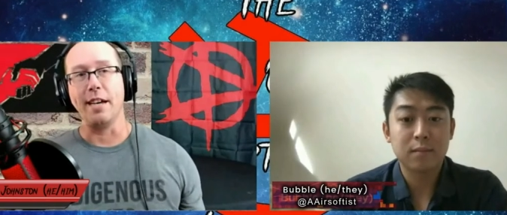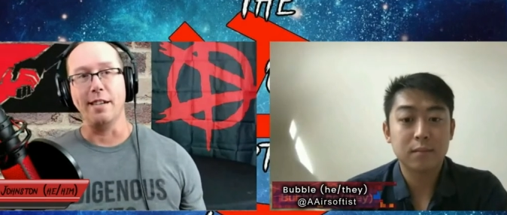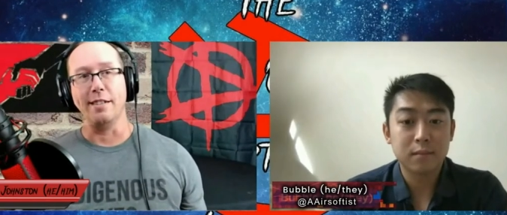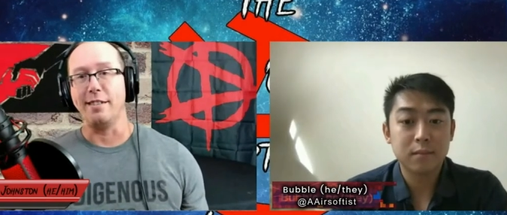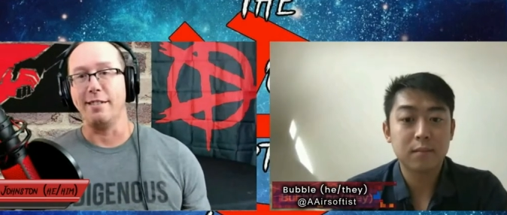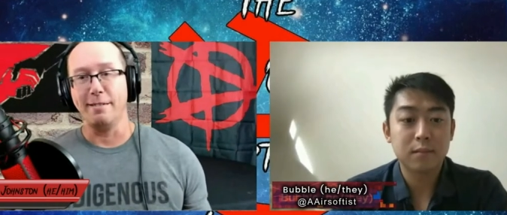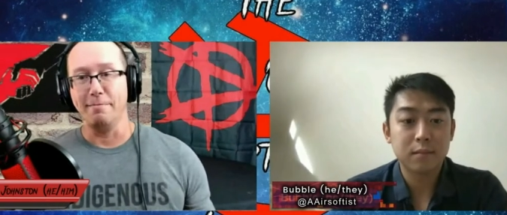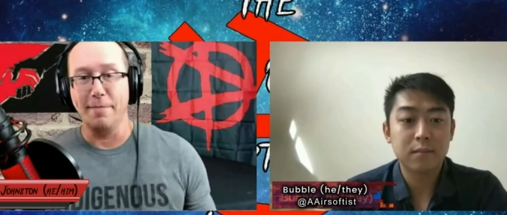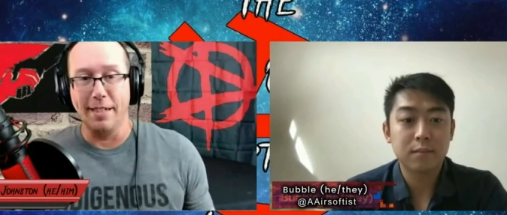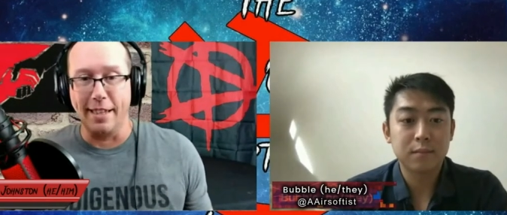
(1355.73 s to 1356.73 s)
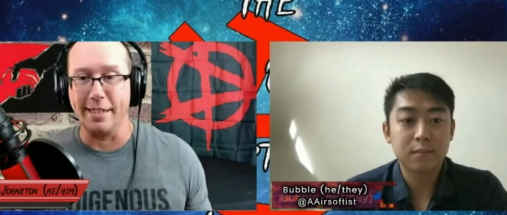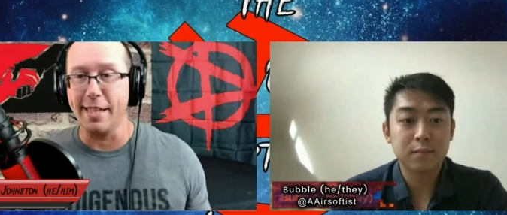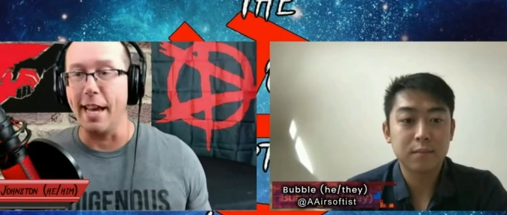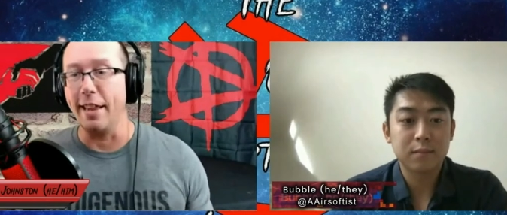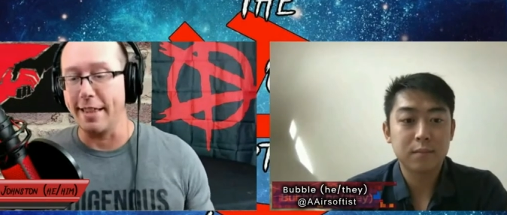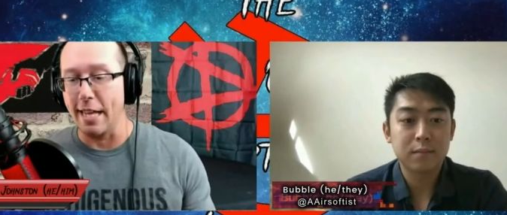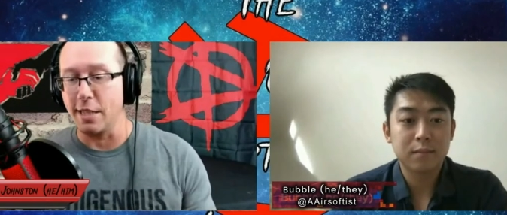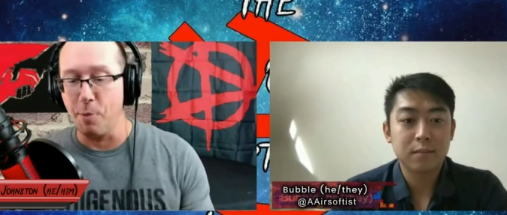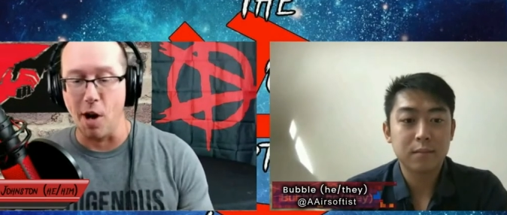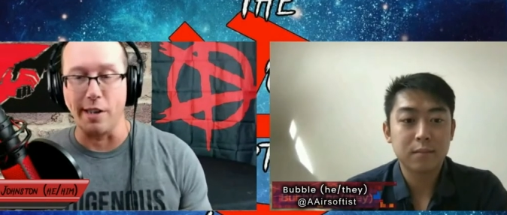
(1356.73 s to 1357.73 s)
Speaker 1: because, like I say,
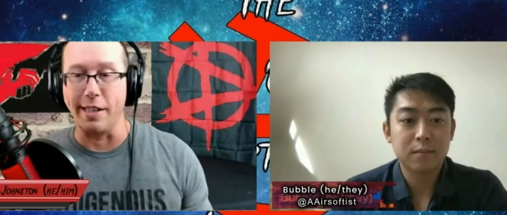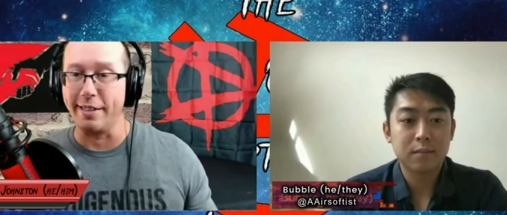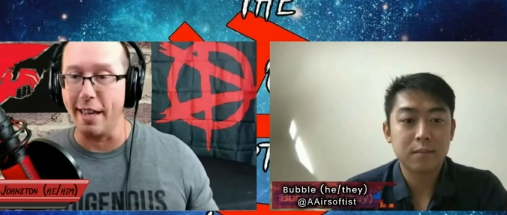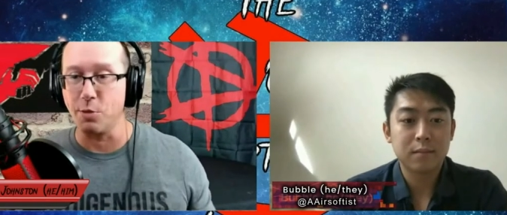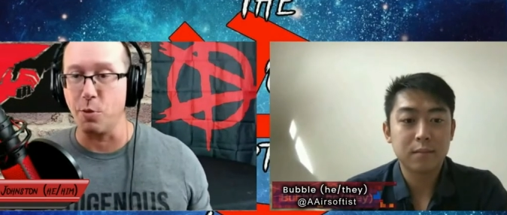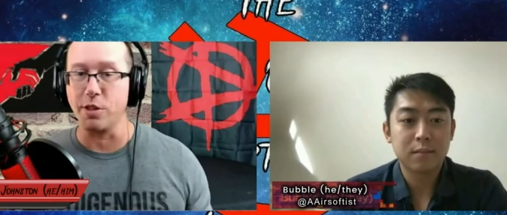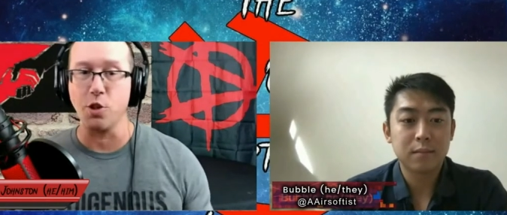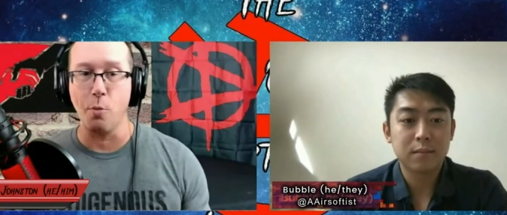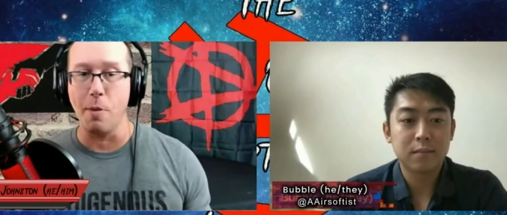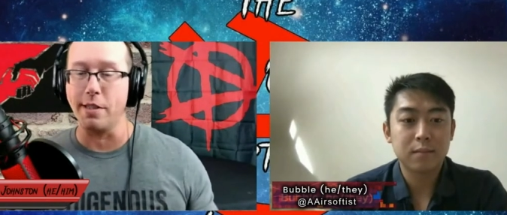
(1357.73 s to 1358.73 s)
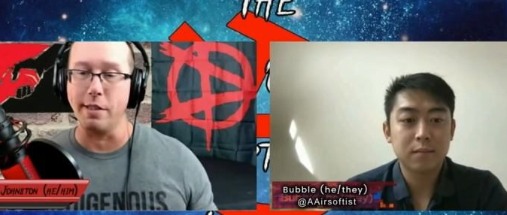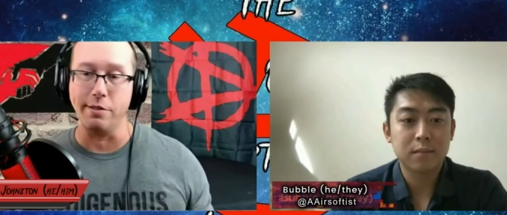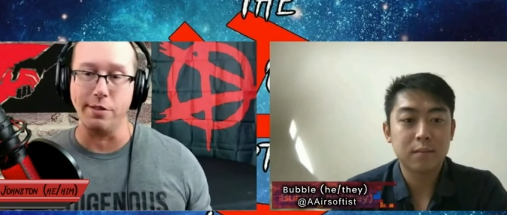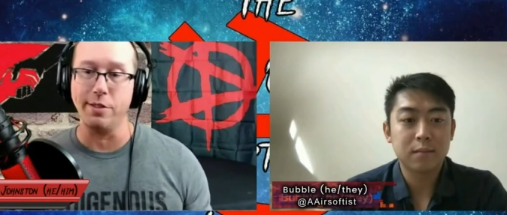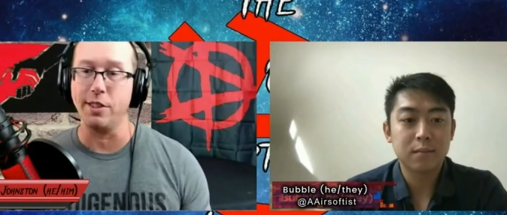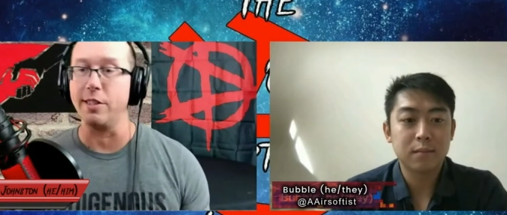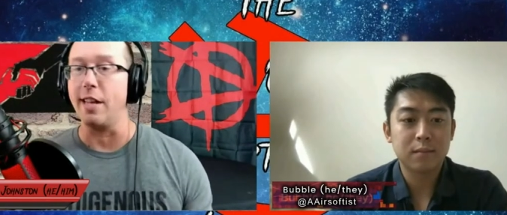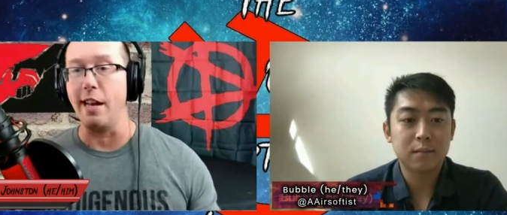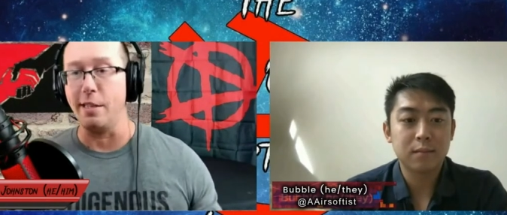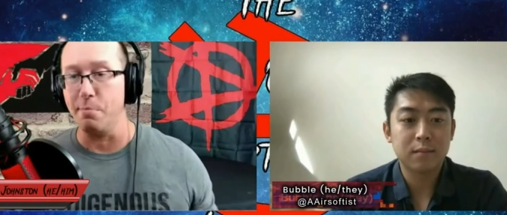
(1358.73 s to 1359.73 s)
like that's a bottleneck. That's where so much of
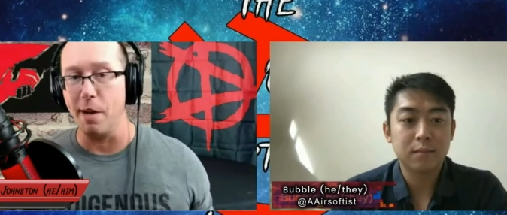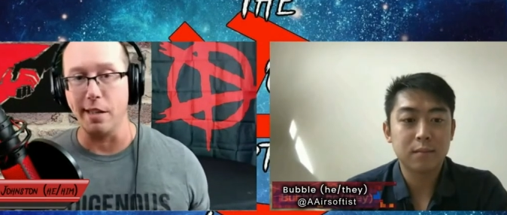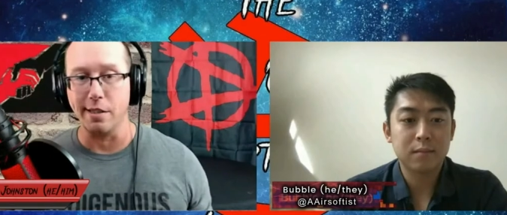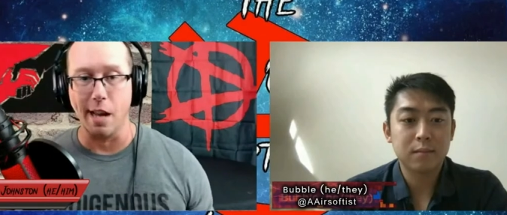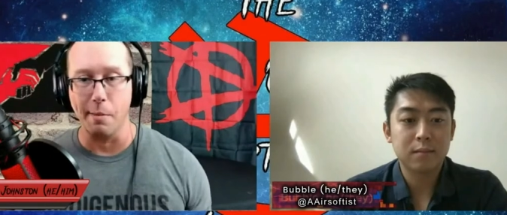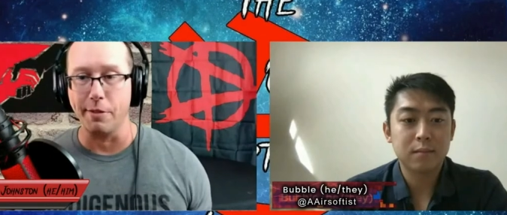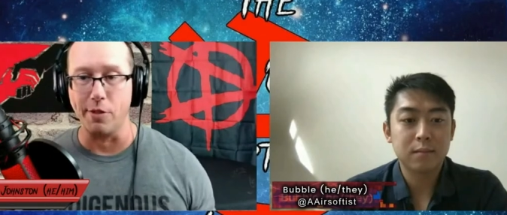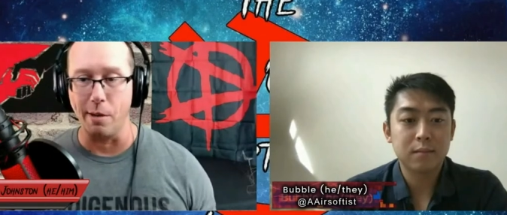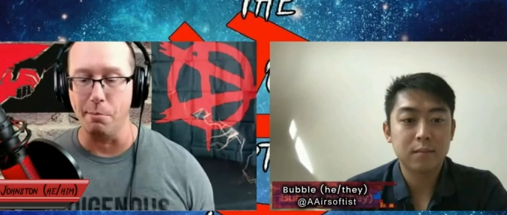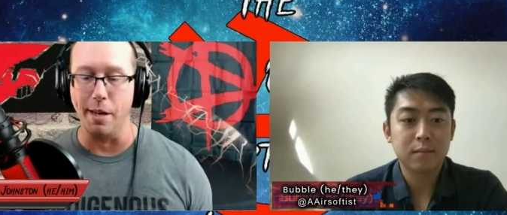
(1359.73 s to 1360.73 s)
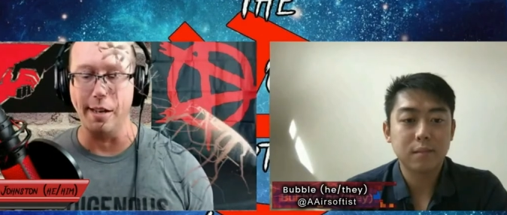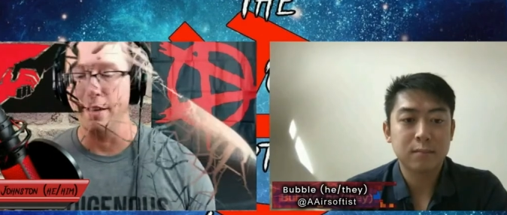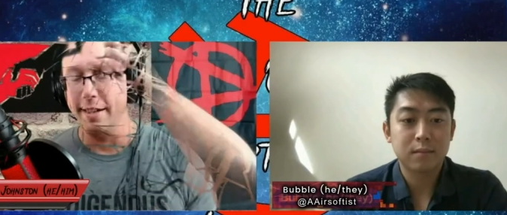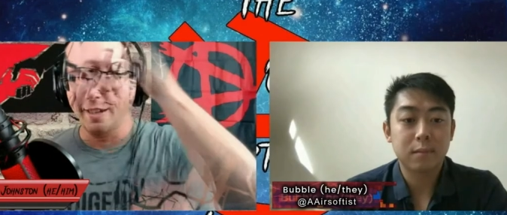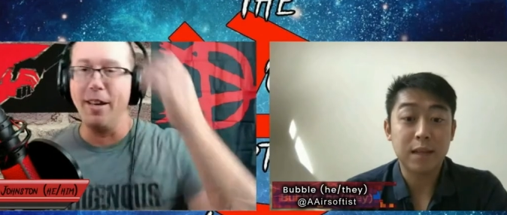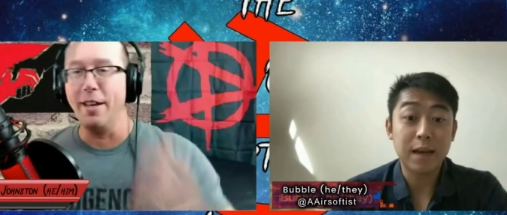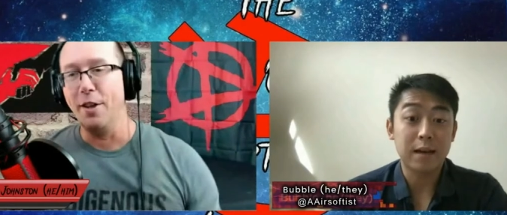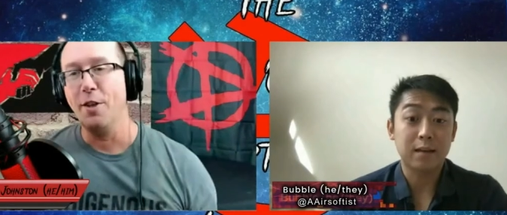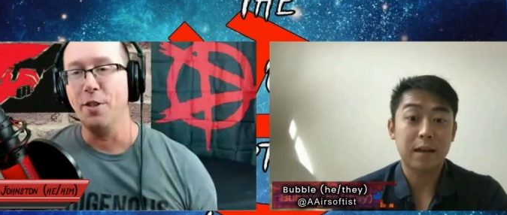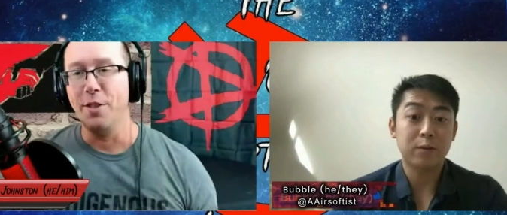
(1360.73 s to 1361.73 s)
society's money is coming from. But
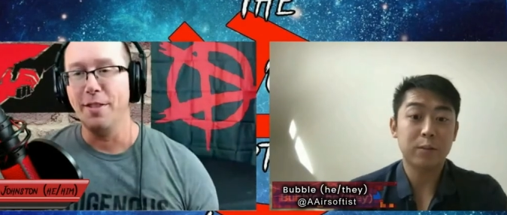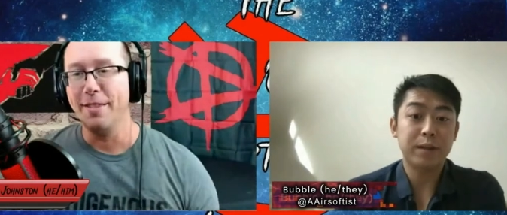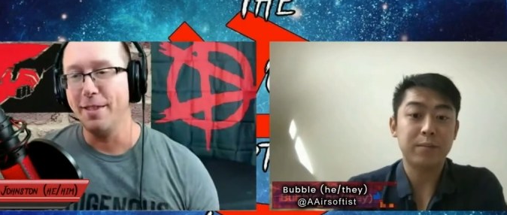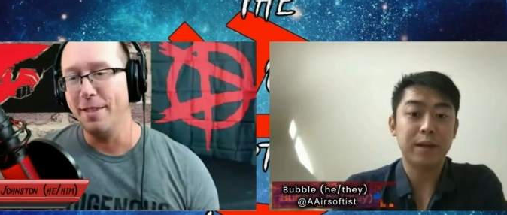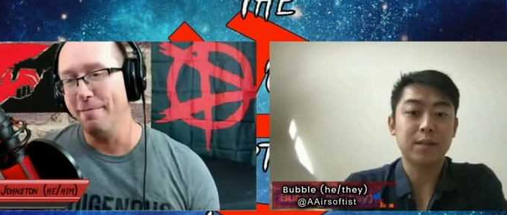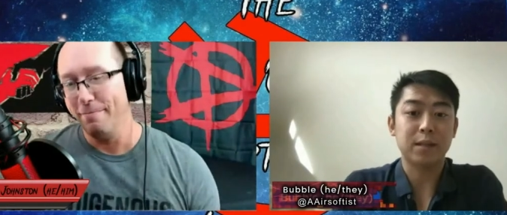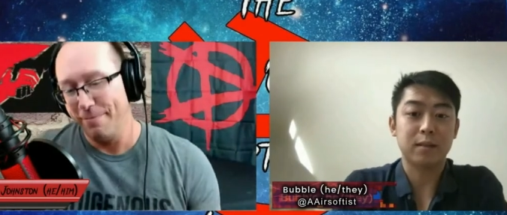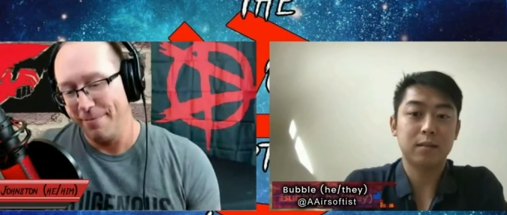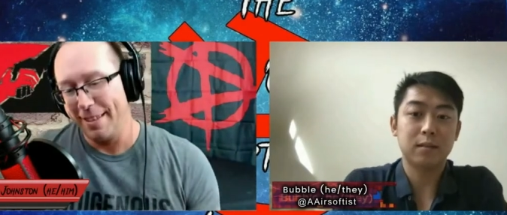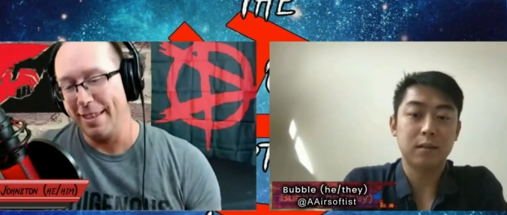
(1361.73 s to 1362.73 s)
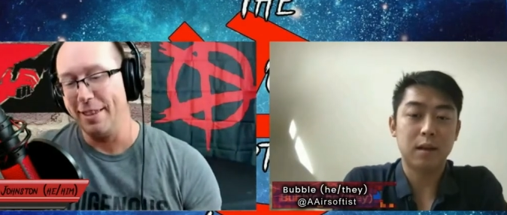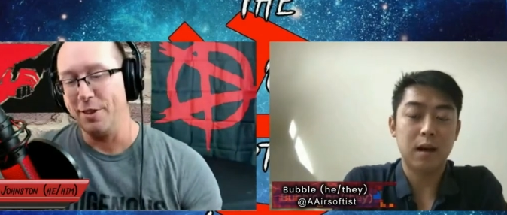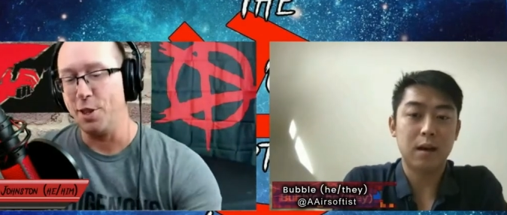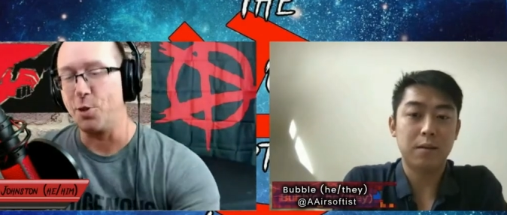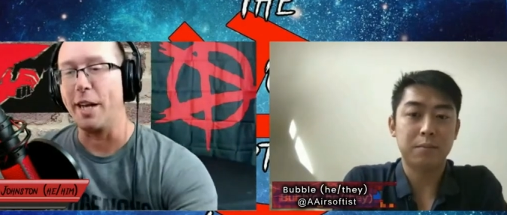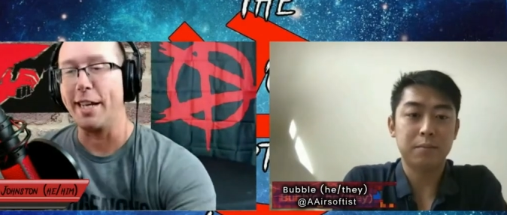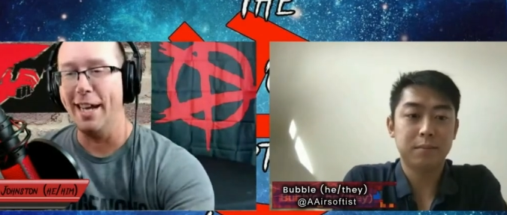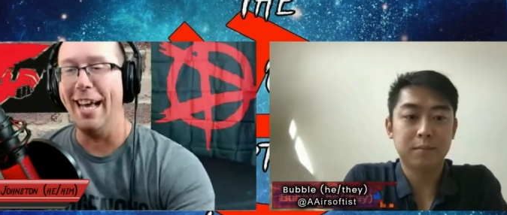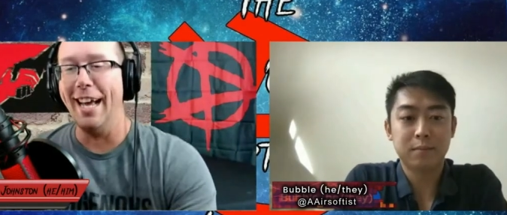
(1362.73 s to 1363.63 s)
Speaker 2: yeah, that would be amazing. The uh, trick